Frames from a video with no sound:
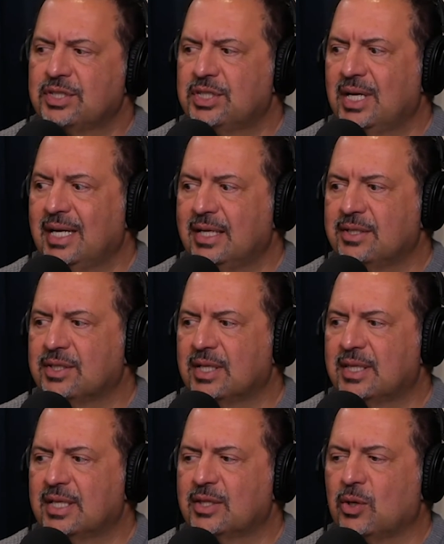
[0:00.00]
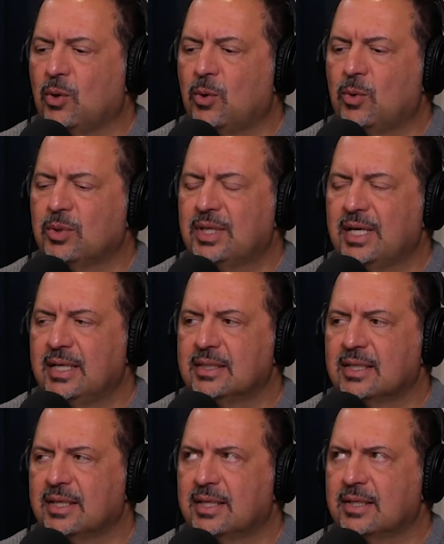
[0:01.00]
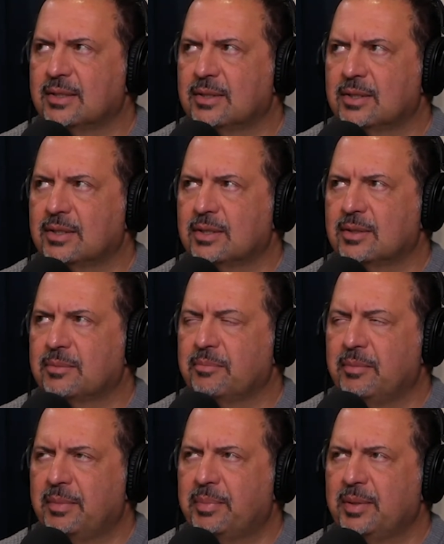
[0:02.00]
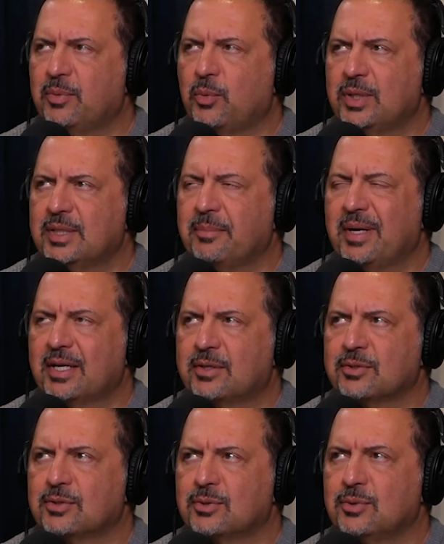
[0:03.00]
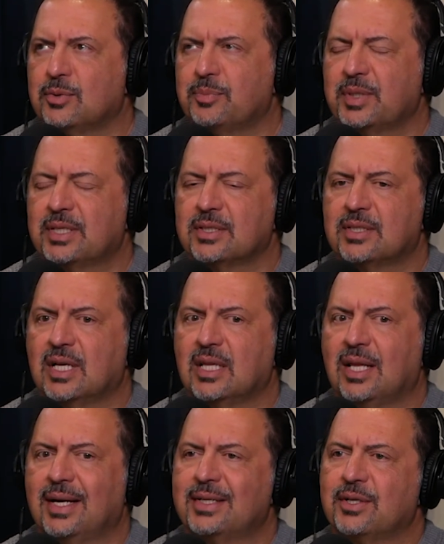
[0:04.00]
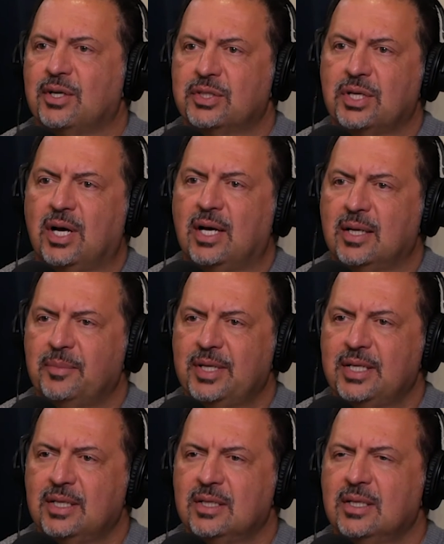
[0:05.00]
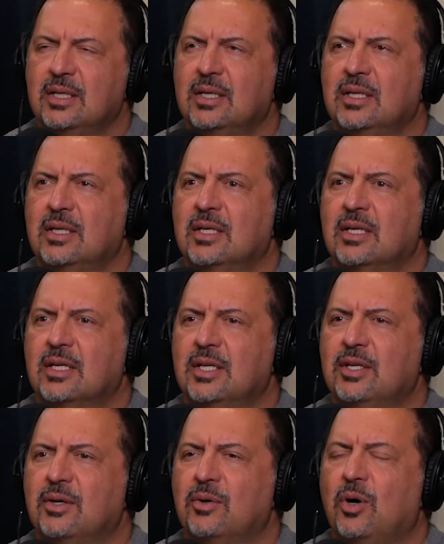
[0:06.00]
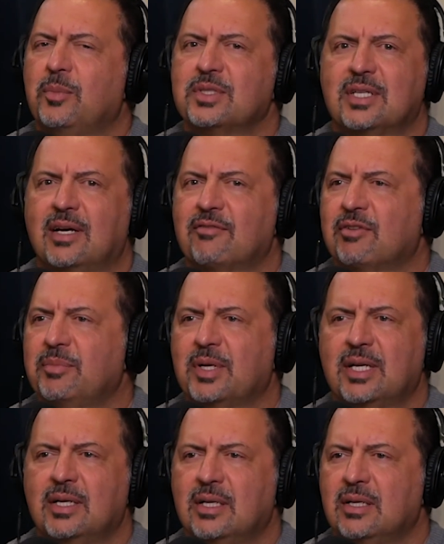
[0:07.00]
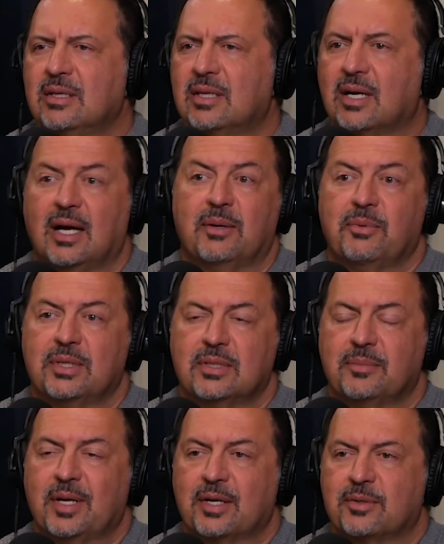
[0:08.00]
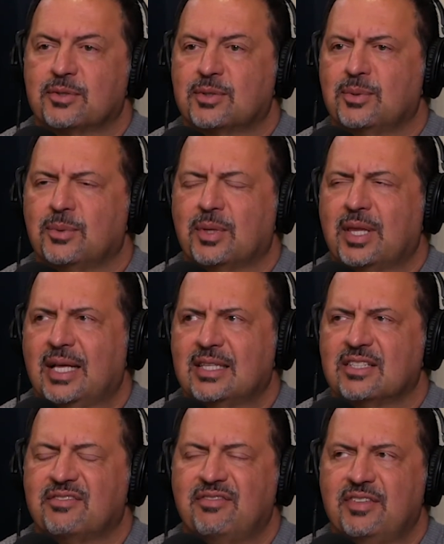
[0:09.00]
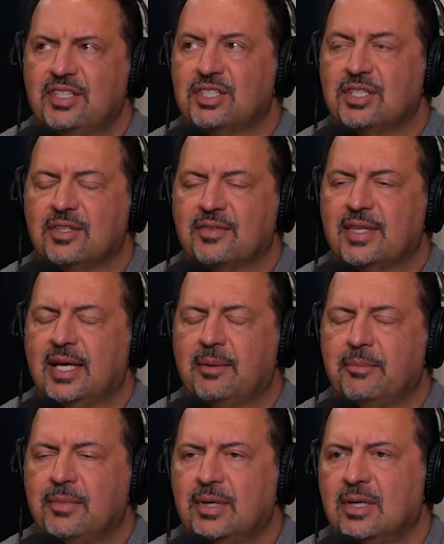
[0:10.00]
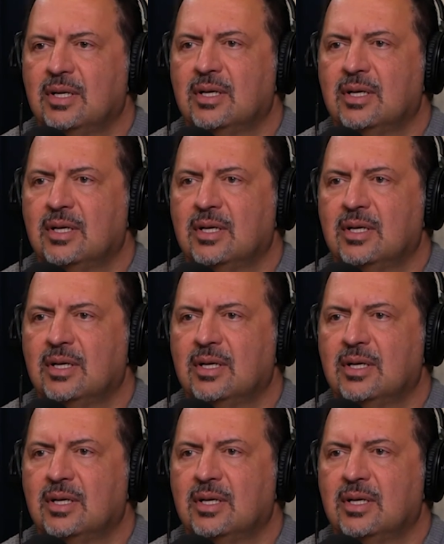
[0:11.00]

and changed. I think the old days, people went to medical school because they liked autonomy. Almost everybody that I went to medical school with had this vision of them